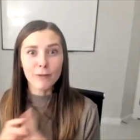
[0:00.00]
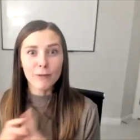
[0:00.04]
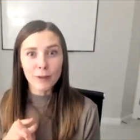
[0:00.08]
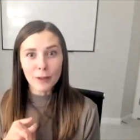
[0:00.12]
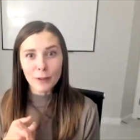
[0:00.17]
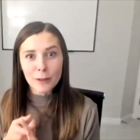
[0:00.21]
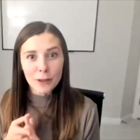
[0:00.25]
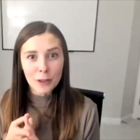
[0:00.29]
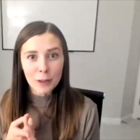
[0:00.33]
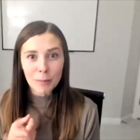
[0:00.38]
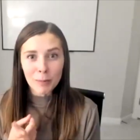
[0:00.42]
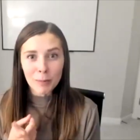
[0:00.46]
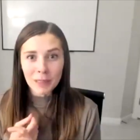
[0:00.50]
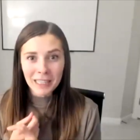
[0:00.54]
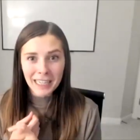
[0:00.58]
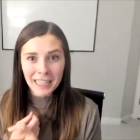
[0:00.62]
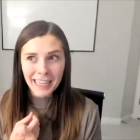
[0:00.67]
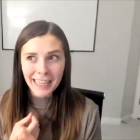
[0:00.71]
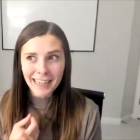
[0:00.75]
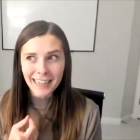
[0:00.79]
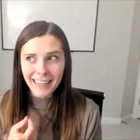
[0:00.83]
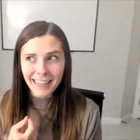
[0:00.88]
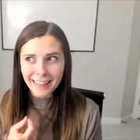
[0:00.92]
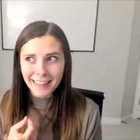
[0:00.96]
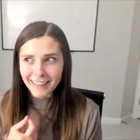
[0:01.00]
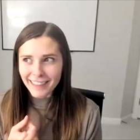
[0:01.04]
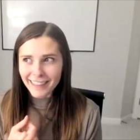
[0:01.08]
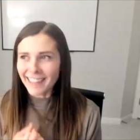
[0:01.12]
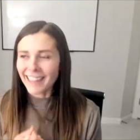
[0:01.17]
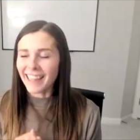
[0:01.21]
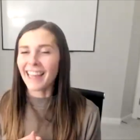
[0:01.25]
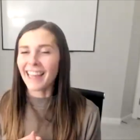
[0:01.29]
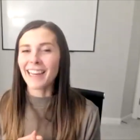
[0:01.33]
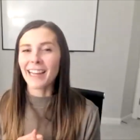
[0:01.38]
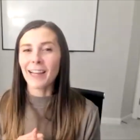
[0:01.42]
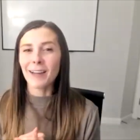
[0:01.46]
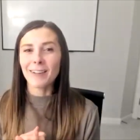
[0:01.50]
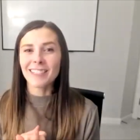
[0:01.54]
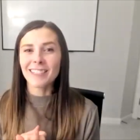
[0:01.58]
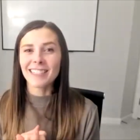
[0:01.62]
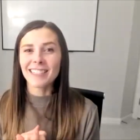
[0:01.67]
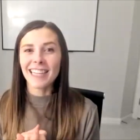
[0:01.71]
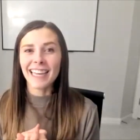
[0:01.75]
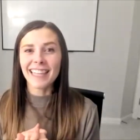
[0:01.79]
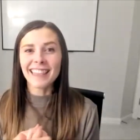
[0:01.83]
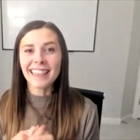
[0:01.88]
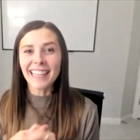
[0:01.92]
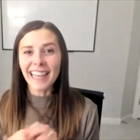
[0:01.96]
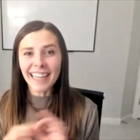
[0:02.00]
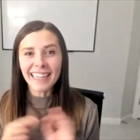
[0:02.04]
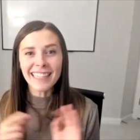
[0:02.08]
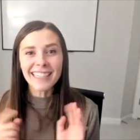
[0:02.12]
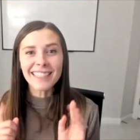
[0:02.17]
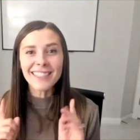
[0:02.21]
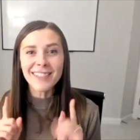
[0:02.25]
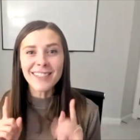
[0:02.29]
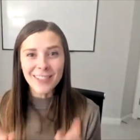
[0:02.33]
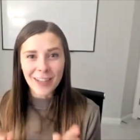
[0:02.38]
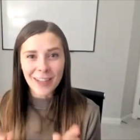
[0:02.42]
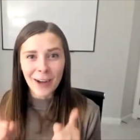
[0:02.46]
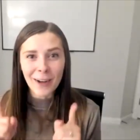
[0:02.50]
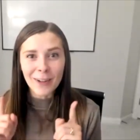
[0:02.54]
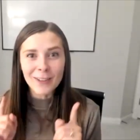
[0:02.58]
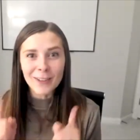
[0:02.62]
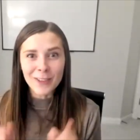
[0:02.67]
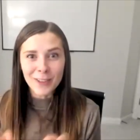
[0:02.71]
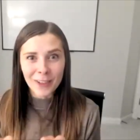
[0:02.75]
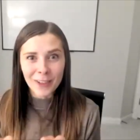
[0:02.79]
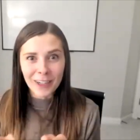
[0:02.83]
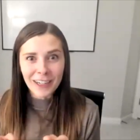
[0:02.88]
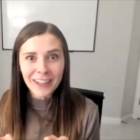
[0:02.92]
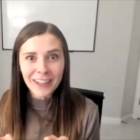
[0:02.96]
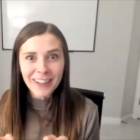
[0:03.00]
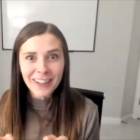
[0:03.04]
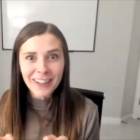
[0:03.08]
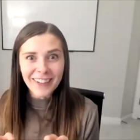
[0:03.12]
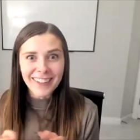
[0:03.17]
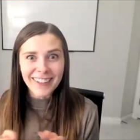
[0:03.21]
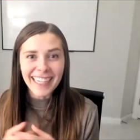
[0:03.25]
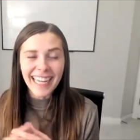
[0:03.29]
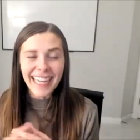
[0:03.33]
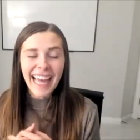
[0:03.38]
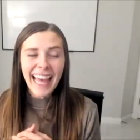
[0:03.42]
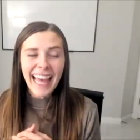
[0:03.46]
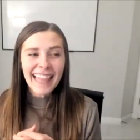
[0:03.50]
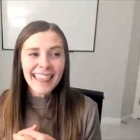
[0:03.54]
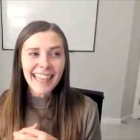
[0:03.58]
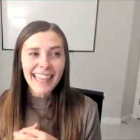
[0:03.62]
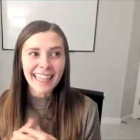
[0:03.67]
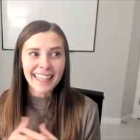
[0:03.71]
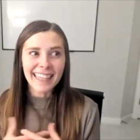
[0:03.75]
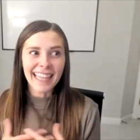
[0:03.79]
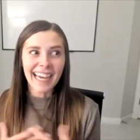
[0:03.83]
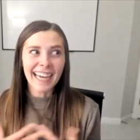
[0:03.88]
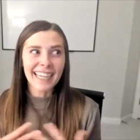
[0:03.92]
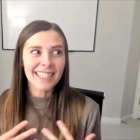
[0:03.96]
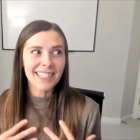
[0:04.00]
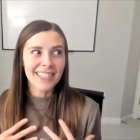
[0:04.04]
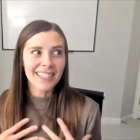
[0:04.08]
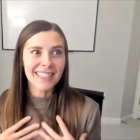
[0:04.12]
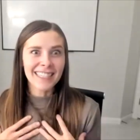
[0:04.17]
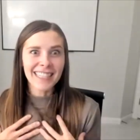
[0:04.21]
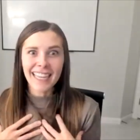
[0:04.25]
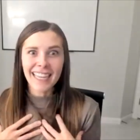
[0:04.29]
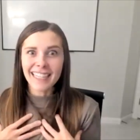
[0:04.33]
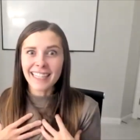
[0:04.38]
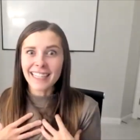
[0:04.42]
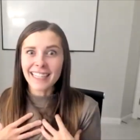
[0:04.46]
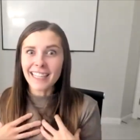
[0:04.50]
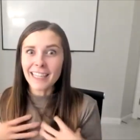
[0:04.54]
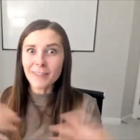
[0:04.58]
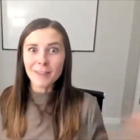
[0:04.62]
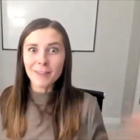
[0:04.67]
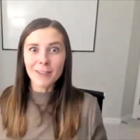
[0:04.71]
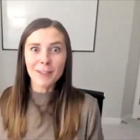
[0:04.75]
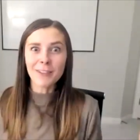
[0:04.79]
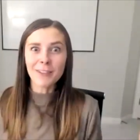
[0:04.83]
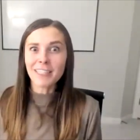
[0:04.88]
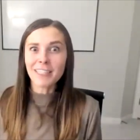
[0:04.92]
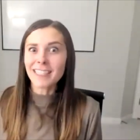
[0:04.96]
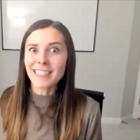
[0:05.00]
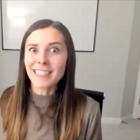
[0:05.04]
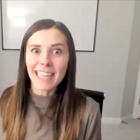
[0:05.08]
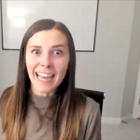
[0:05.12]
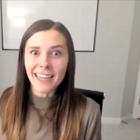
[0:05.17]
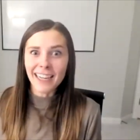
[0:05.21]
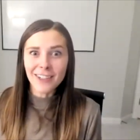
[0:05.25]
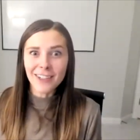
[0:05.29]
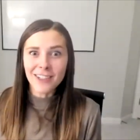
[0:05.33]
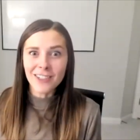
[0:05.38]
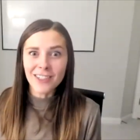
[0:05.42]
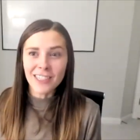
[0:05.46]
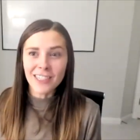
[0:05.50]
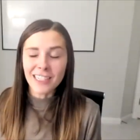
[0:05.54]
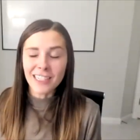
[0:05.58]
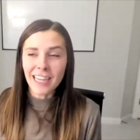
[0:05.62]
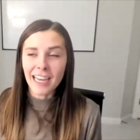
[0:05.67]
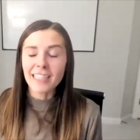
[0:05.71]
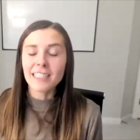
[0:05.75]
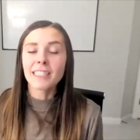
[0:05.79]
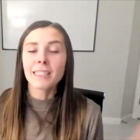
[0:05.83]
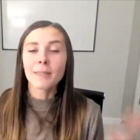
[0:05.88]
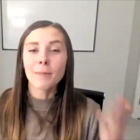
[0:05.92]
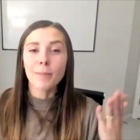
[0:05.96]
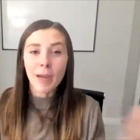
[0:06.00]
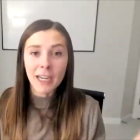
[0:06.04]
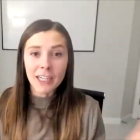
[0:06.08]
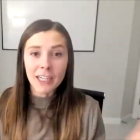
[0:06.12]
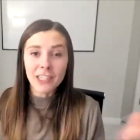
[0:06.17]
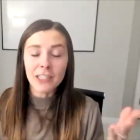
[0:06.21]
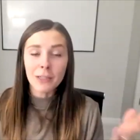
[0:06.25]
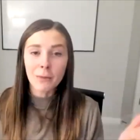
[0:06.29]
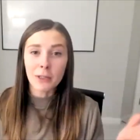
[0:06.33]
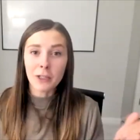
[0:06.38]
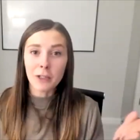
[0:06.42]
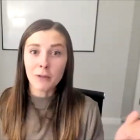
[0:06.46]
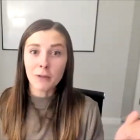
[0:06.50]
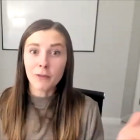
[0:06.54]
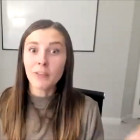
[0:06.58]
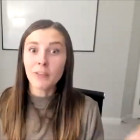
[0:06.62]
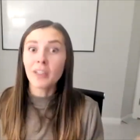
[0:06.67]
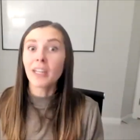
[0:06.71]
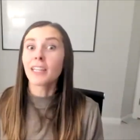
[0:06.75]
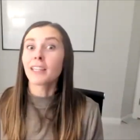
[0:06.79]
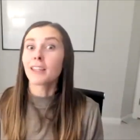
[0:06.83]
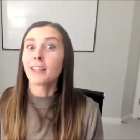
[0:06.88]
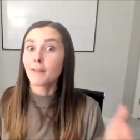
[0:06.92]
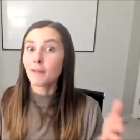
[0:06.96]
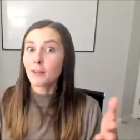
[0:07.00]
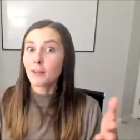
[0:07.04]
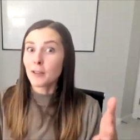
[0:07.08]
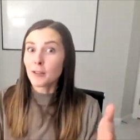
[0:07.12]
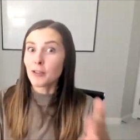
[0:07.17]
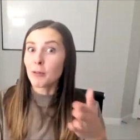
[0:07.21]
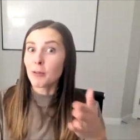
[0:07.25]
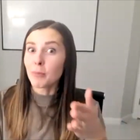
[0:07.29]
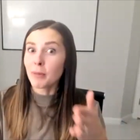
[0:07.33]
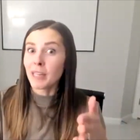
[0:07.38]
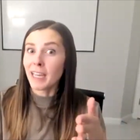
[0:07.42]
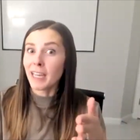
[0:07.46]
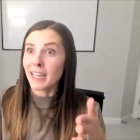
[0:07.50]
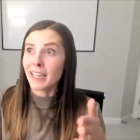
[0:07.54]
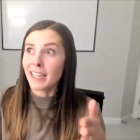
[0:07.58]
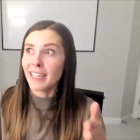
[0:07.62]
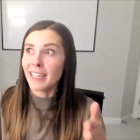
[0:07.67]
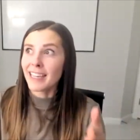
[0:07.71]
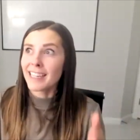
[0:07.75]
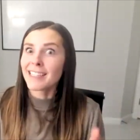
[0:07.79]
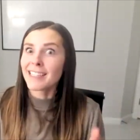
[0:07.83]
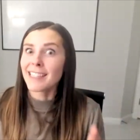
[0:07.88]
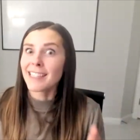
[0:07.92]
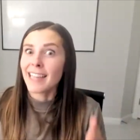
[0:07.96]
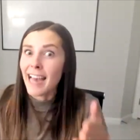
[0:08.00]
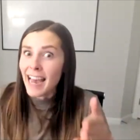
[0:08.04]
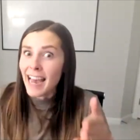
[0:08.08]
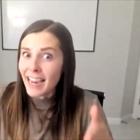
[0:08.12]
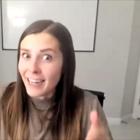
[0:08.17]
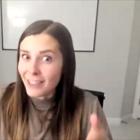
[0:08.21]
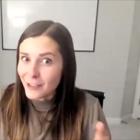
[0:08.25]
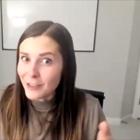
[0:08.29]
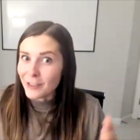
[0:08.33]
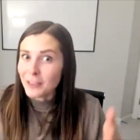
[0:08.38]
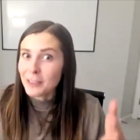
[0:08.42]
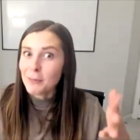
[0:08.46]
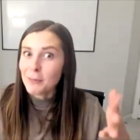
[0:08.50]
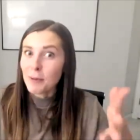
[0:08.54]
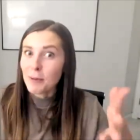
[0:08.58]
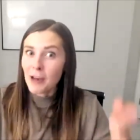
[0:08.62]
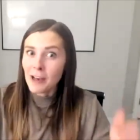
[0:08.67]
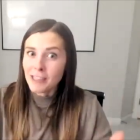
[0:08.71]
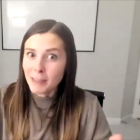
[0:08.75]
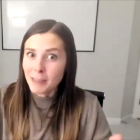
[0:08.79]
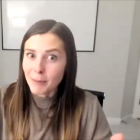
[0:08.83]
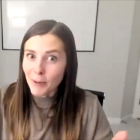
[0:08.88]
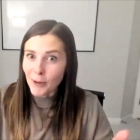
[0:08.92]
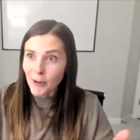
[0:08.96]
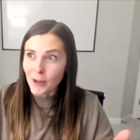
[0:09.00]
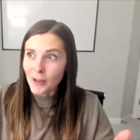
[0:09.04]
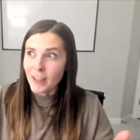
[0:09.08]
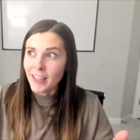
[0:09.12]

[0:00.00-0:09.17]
future planning. And I was like, that is so true. That, that just like gives you this energy, especially when you feel like the future planning is actually possible.